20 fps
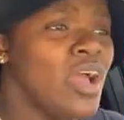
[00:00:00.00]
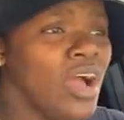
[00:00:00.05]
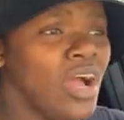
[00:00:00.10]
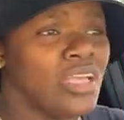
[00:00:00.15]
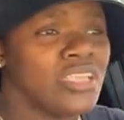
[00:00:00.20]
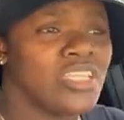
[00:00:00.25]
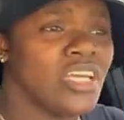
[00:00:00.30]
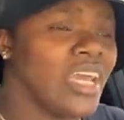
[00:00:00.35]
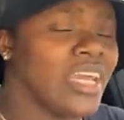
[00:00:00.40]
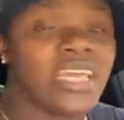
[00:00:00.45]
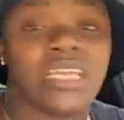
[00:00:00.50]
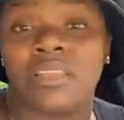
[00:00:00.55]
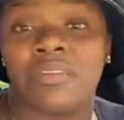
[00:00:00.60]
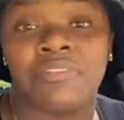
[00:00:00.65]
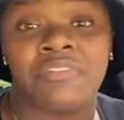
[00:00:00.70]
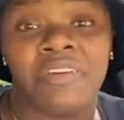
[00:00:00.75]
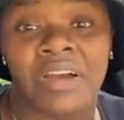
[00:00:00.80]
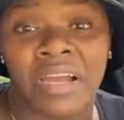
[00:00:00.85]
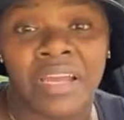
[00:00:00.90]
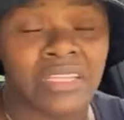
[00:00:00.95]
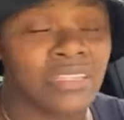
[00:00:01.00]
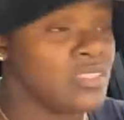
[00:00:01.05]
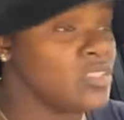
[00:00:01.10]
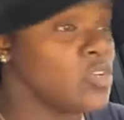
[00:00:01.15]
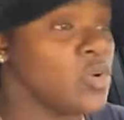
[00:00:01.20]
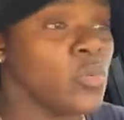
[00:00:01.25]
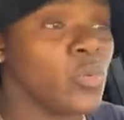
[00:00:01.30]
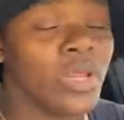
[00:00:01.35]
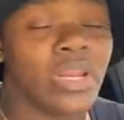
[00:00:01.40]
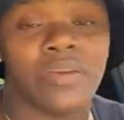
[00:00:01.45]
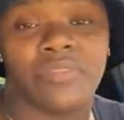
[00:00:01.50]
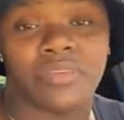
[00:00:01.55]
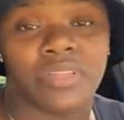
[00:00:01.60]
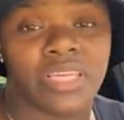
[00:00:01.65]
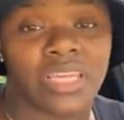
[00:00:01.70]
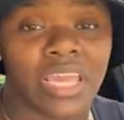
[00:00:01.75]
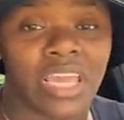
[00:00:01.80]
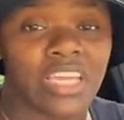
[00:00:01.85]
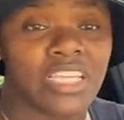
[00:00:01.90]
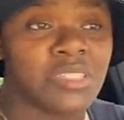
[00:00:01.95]
until I get the funds or whatever
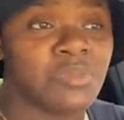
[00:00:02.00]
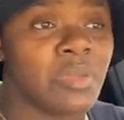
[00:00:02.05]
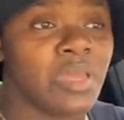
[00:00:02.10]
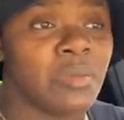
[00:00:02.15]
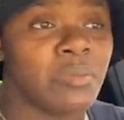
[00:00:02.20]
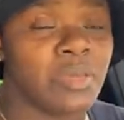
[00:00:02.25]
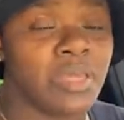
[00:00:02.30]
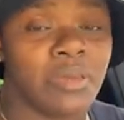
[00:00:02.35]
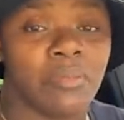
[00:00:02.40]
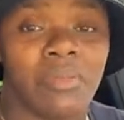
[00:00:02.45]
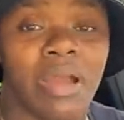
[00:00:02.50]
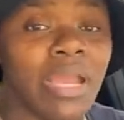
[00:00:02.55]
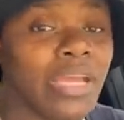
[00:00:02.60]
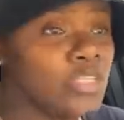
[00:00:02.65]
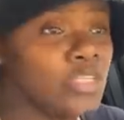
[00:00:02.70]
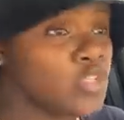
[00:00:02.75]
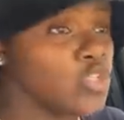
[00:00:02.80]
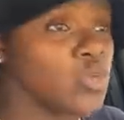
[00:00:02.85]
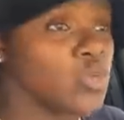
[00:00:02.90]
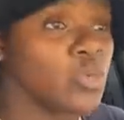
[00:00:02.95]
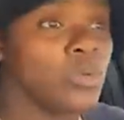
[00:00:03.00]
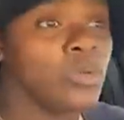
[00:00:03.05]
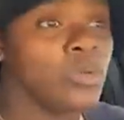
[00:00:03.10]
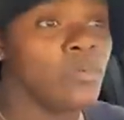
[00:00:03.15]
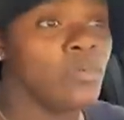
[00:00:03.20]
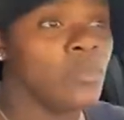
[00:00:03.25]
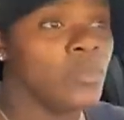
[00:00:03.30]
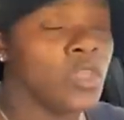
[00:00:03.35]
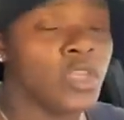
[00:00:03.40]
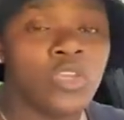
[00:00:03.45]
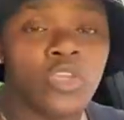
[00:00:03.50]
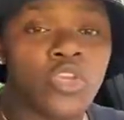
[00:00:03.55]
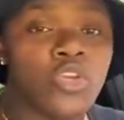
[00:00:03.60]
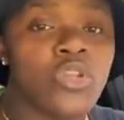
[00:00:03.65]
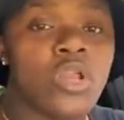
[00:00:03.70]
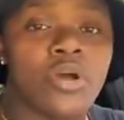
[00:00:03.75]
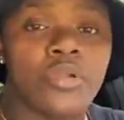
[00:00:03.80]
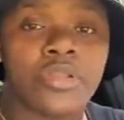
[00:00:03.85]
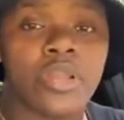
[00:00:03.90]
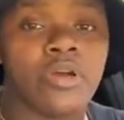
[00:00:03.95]
the case may be. Mind you,
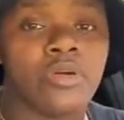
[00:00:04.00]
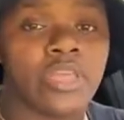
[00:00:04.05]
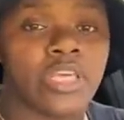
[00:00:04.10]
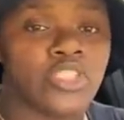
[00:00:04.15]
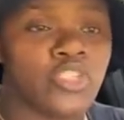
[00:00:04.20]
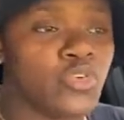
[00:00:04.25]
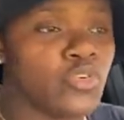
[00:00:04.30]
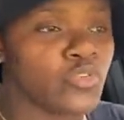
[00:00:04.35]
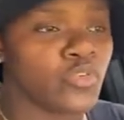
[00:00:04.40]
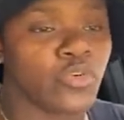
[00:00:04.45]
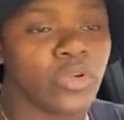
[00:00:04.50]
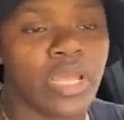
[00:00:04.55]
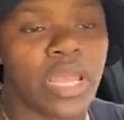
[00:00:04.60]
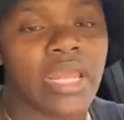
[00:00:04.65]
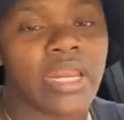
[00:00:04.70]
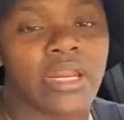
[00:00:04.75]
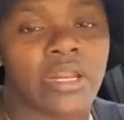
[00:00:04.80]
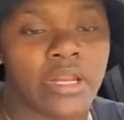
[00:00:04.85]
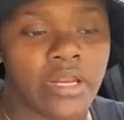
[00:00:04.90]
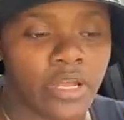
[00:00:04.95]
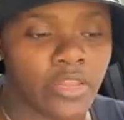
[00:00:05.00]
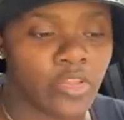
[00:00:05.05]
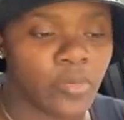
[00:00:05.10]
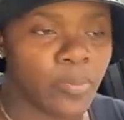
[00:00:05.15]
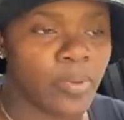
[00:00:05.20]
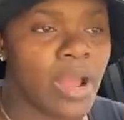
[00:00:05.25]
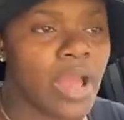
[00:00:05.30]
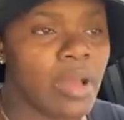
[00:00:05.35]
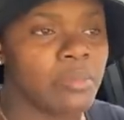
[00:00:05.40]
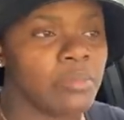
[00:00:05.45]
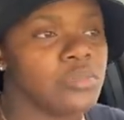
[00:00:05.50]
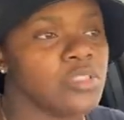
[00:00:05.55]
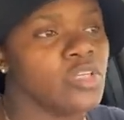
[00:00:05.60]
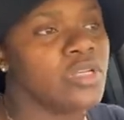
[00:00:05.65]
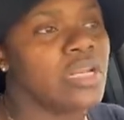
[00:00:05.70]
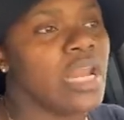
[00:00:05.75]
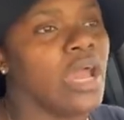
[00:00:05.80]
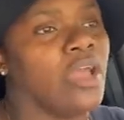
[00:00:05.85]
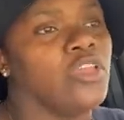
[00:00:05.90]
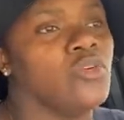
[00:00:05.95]
you don't know that you've created another problem.
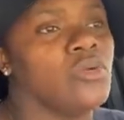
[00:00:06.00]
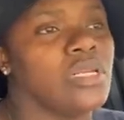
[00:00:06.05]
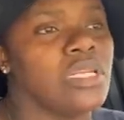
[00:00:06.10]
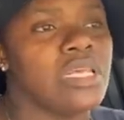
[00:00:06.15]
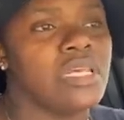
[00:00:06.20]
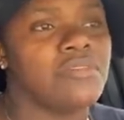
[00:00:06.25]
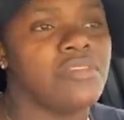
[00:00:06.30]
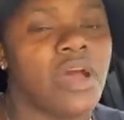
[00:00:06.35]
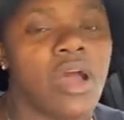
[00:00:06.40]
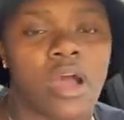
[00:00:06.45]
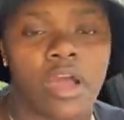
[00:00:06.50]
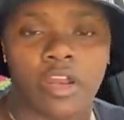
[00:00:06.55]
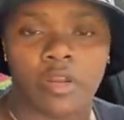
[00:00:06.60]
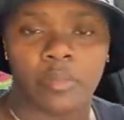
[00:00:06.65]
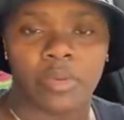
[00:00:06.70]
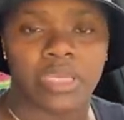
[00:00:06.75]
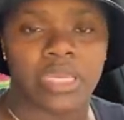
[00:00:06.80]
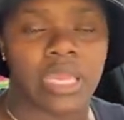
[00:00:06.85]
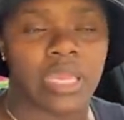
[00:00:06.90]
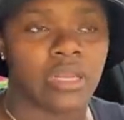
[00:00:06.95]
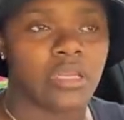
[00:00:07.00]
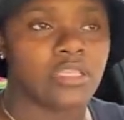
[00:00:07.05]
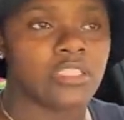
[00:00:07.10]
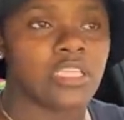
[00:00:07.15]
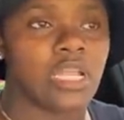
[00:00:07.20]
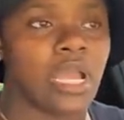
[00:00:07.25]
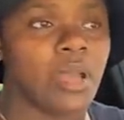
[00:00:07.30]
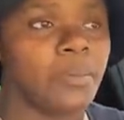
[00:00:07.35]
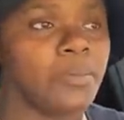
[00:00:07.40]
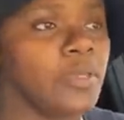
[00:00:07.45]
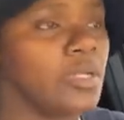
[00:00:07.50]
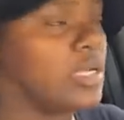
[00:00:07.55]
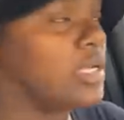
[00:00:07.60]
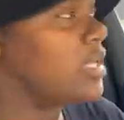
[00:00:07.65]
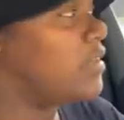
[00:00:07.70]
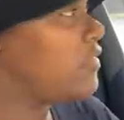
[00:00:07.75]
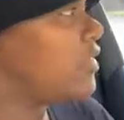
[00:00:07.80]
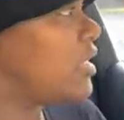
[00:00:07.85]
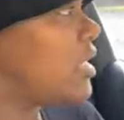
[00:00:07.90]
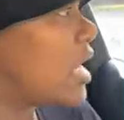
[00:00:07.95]
So now you leave the auto mechanic shop, you
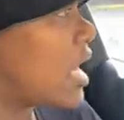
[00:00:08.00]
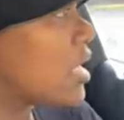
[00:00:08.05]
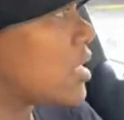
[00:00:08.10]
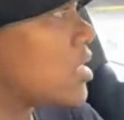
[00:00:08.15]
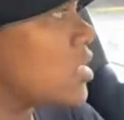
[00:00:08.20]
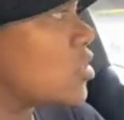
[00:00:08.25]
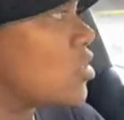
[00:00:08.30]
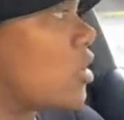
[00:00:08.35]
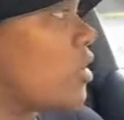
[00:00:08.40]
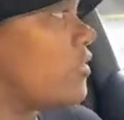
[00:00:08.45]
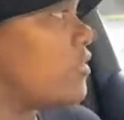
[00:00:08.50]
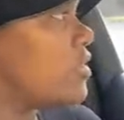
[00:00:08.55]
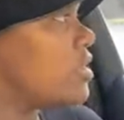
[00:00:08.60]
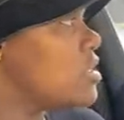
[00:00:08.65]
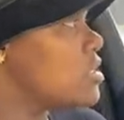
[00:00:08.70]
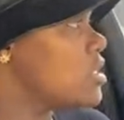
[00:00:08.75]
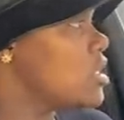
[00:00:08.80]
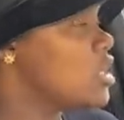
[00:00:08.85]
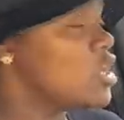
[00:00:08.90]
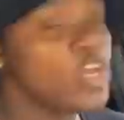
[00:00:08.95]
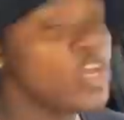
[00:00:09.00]
leave your doctor's office,